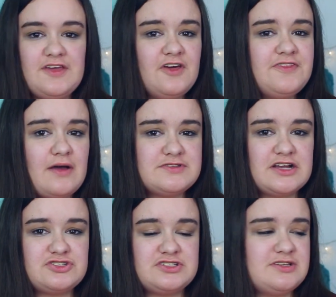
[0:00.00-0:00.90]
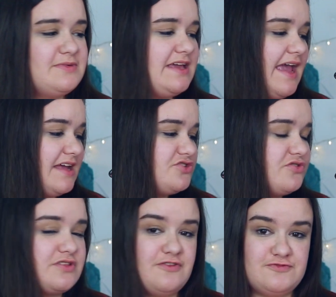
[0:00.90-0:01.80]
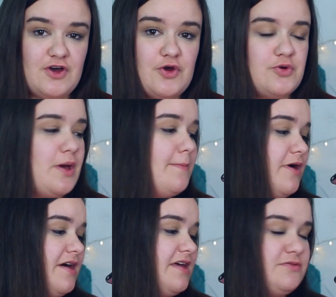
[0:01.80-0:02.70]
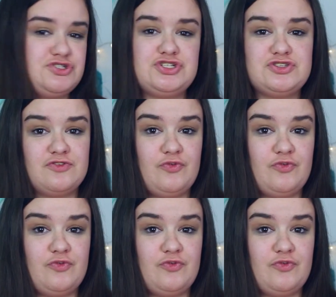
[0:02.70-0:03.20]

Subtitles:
I thought that was actually somebody answering the phone, but it was just their